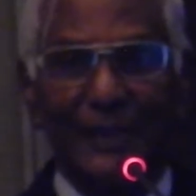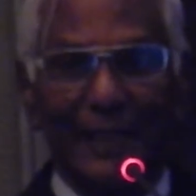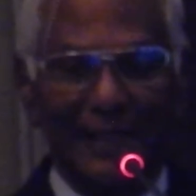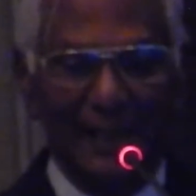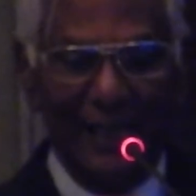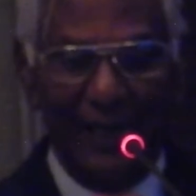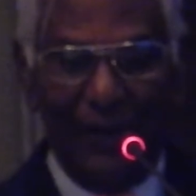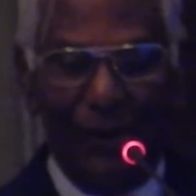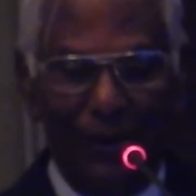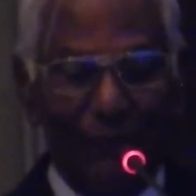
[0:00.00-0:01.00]
that
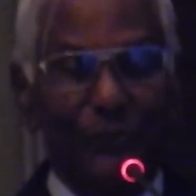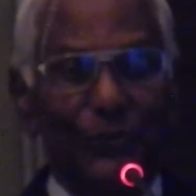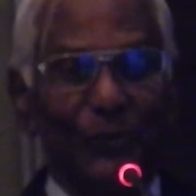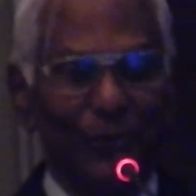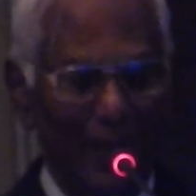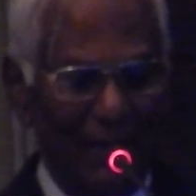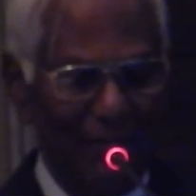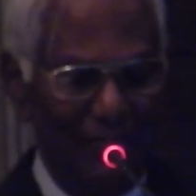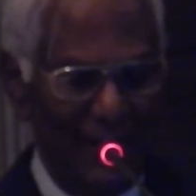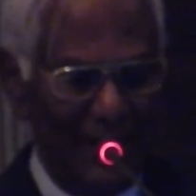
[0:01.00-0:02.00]
all of you
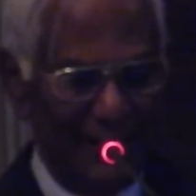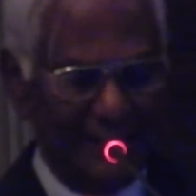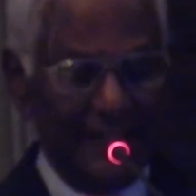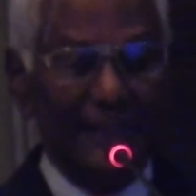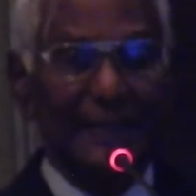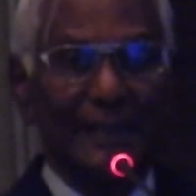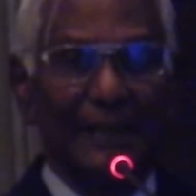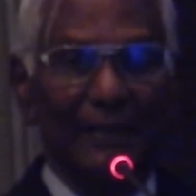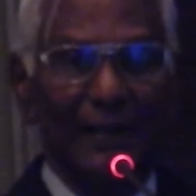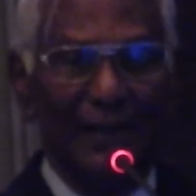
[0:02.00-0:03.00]
have set
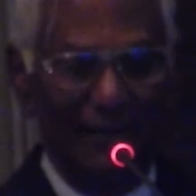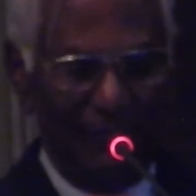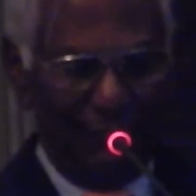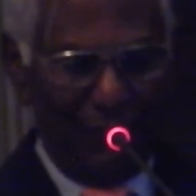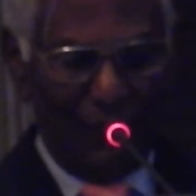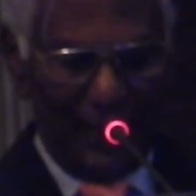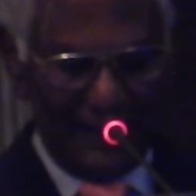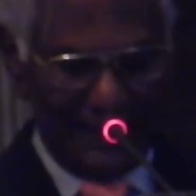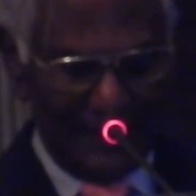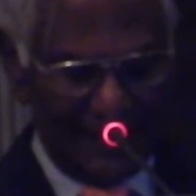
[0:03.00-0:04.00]
for
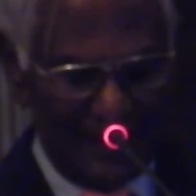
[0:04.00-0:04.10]
us.